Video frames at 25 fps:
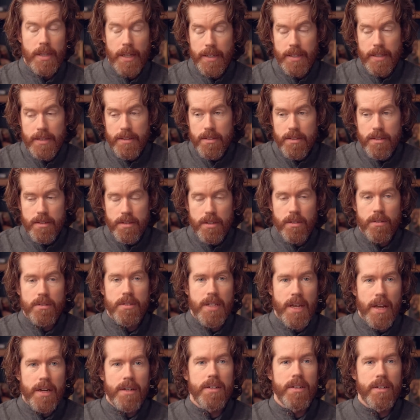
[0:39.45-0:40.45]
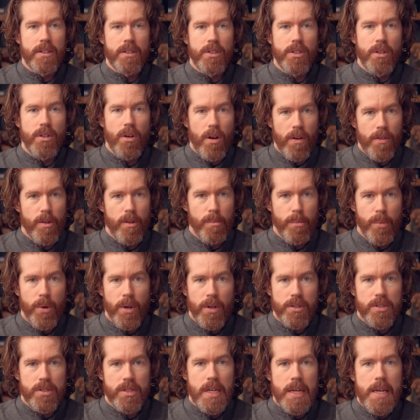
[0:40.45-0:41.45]
like it's still technically on the
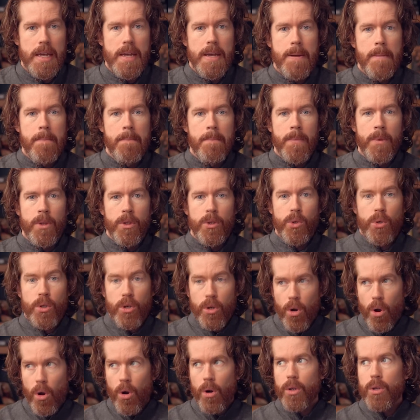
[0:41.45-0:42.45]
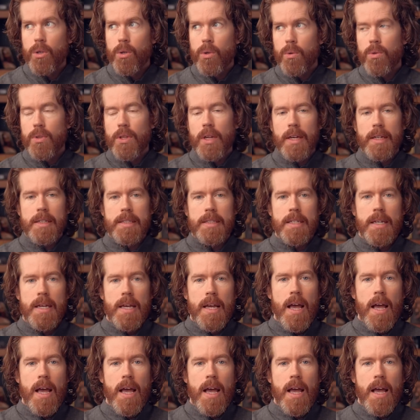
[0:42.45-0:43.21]
books, you could argue that